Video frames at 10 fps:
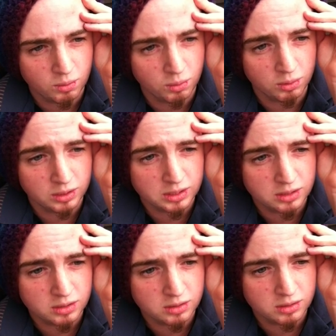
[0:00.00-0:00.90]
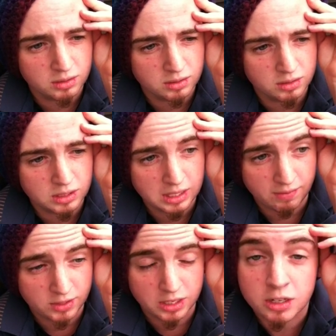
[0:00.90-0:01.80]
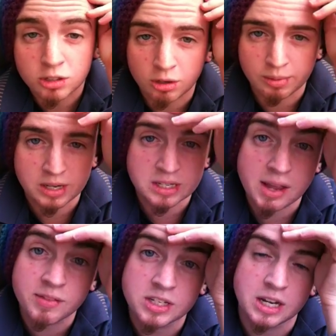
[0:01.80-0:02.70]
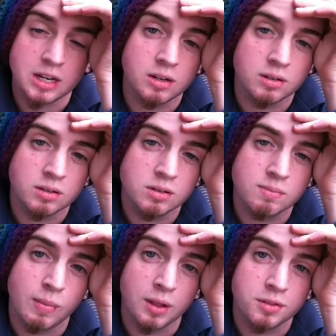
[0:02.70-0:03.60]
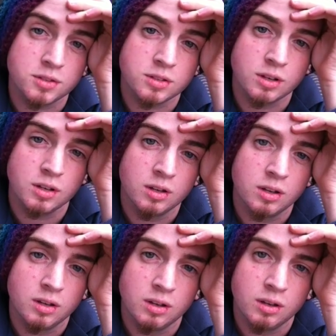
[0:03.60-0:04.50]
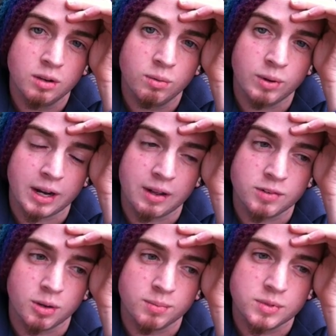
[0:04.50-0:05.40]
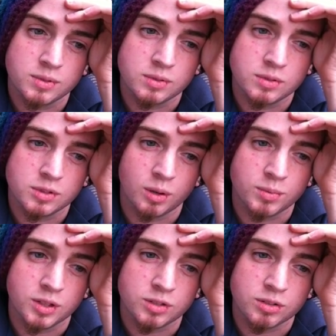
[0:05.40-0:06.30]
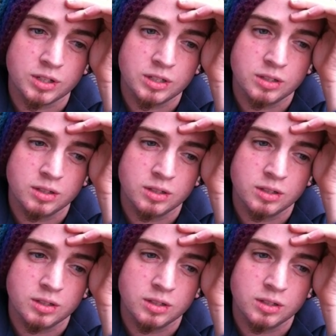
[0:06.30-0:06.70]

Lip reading: August, 17. So it'll be 17 months when I have top surgery.